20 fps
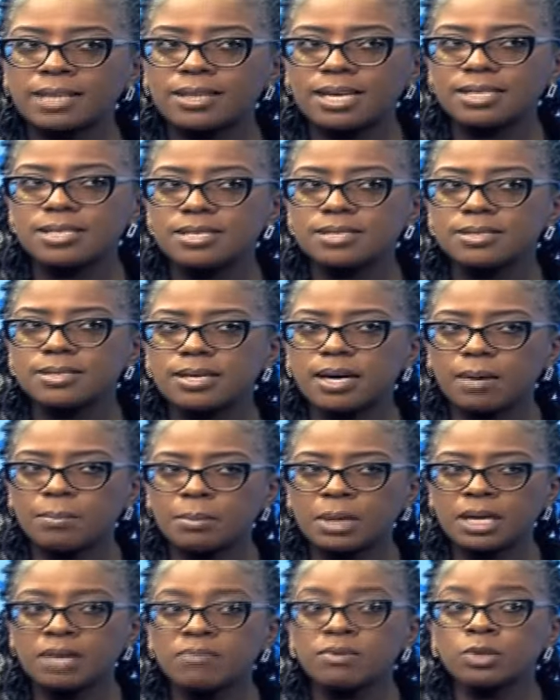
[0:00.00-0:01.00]
that is
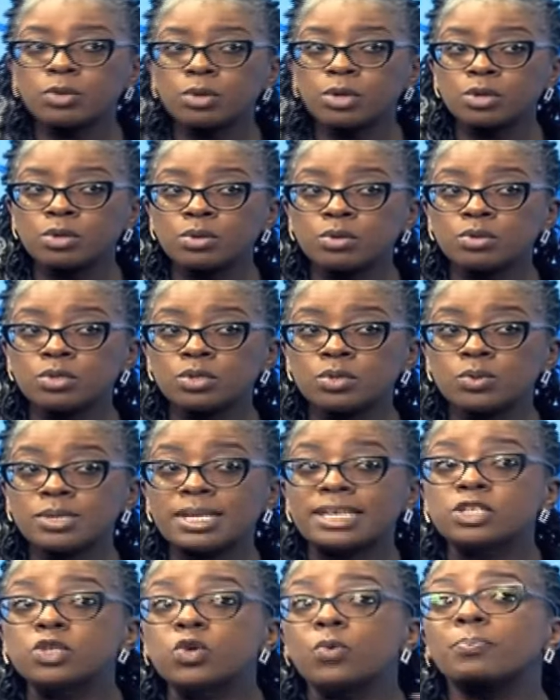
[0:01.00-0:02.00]
coming, even though you don't know
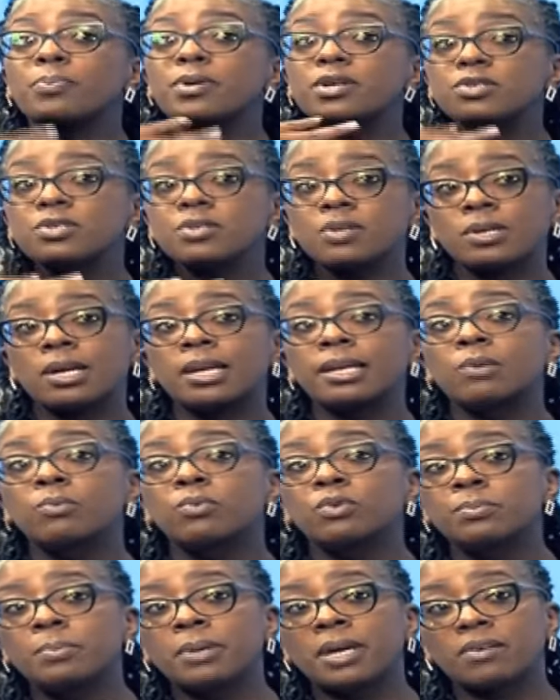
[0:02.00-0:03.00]
that you personally
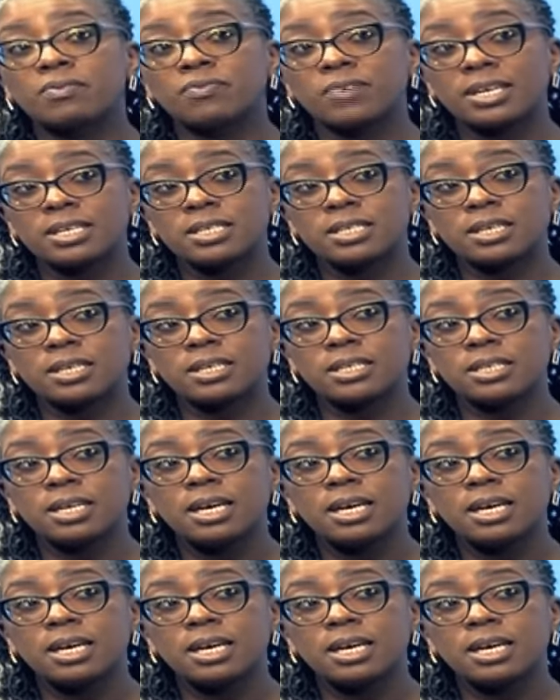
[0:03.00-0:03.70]
will be affected.